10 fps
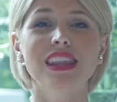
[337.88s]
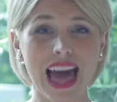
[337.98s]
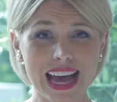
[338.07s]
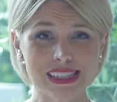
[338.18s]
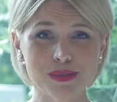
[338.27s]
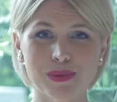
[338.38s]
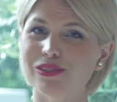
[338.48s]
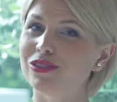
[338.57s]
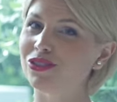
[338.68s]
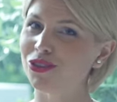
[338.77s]
Last
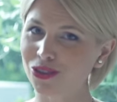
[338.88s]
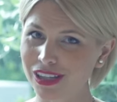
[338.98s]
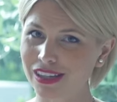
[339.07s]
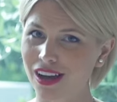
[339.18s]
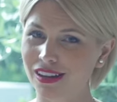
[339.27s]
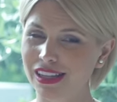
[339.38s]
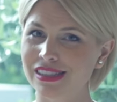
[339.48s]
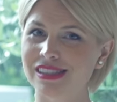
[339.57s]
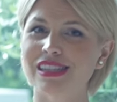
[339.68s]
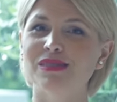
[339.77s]
but certainly not
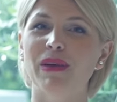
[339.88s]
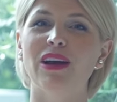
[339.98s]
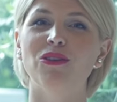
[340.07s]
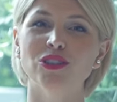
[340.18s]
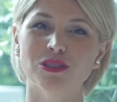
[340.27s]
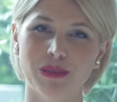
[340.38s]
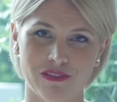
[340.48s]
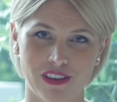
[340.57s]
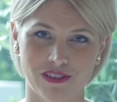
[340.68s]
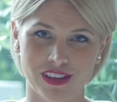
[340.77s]
least is my
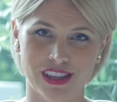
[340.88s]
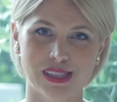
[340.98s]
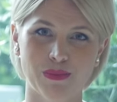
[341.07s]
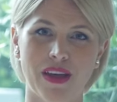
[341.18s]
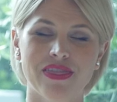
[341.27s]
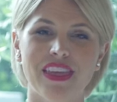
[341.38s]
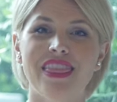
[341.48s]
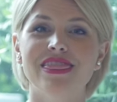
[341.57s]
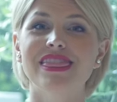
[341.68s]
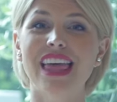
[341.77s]
ultimate favorite this month,
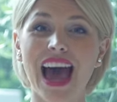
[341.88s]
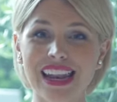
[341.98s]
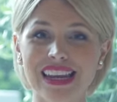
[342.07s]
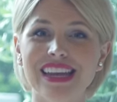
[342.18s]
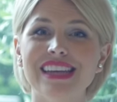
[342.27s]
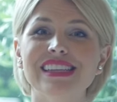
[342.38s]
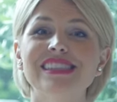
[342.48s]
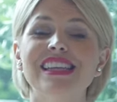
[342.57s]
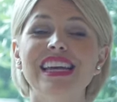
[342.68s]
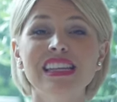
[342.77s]
and that
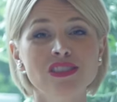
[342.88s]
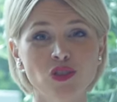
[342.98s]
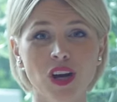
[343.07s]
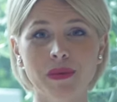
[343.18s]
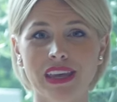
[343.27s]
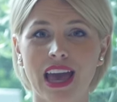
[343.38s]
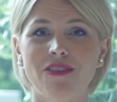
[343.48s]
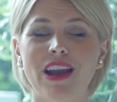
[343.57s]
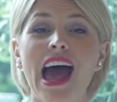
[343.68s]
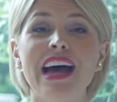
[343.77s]
is the Instagram
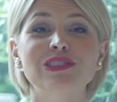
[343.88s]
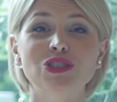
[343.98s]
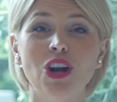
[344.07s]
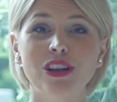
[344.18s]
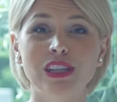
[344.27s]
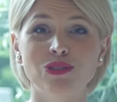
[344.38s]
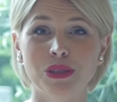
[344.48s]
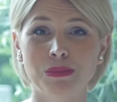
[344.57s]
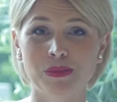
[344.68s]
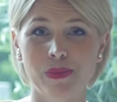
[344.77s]
account at Charlie
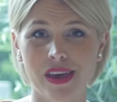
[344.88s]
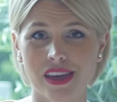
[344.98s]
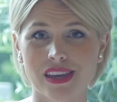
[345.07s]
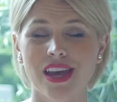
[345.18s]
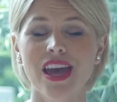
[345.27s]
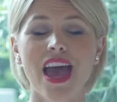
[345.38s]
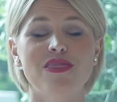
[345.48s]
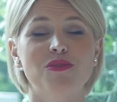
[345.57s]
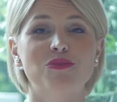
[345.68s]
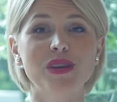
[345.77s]
Dreams Big.
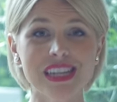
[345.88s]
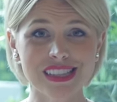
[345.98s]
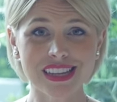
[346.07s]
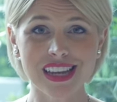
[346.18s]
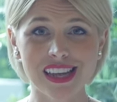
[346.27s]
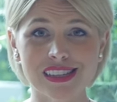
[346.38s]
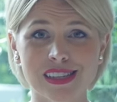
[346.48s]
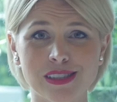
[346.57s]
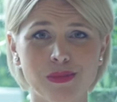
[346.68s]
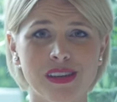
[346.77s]
The reason is,
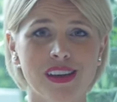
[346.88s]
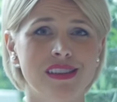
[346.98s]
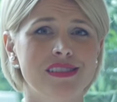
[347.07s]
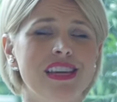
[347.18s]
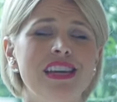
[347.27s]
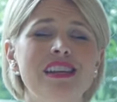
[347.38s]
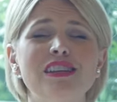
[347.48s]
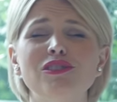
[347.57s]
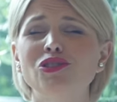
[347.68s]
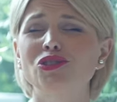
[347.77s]
is because it
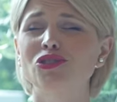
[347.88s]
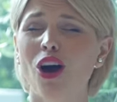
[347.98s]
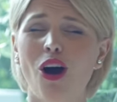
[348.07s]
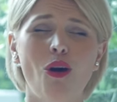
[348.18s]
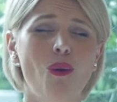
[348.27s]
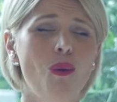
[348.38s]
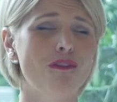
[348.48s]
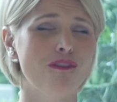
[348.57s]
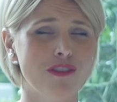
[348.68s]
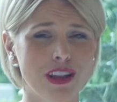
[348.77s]
is
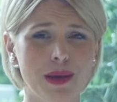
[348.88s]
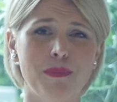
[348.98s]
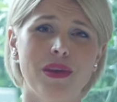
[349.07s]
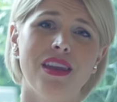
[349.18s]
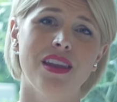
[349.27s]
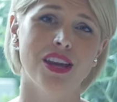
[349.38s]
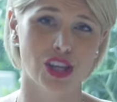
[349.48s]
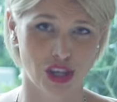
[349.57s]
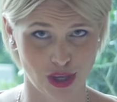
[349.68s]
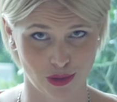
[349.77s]
so flippin'
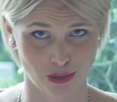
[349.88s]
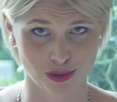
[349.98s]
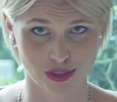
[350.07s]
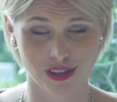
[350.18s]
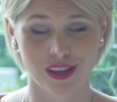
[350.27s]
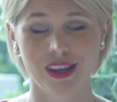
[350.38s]
cute.